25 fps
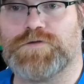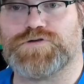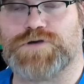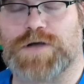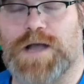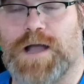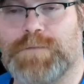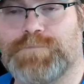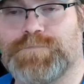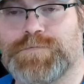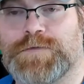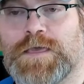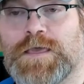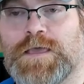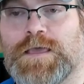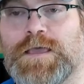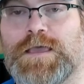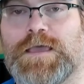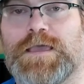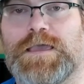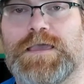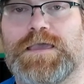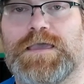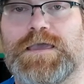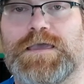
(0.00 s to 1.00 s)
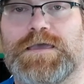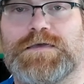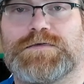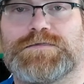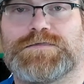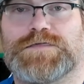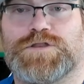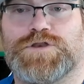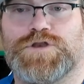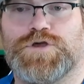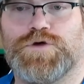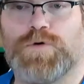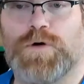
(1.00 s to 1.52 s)
dropped is
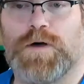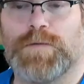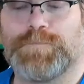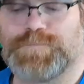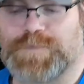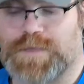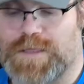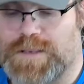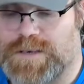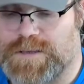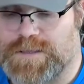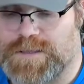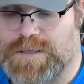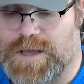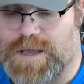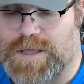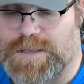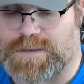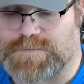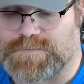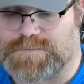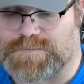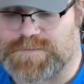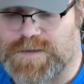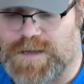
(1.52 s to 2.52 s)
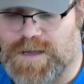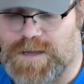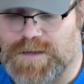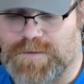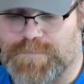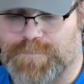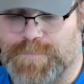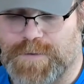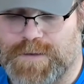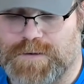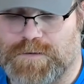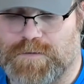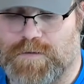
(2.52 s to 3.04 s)
a new updated guidance
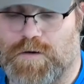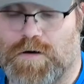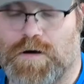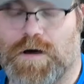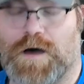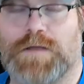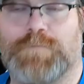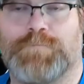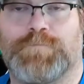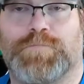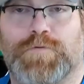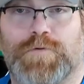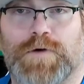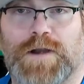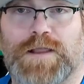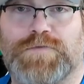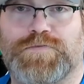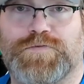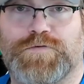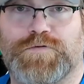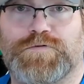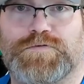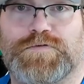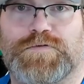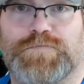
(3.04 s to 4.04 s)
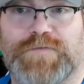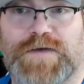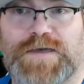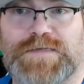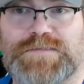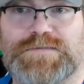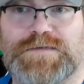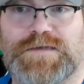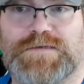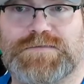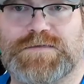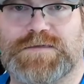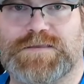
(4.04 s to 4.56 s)
document on breakthrough device
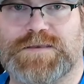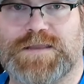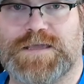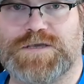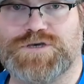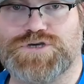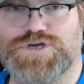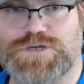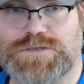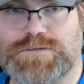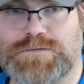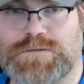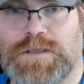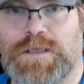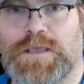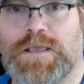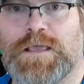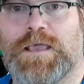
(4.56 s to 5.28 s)
designation,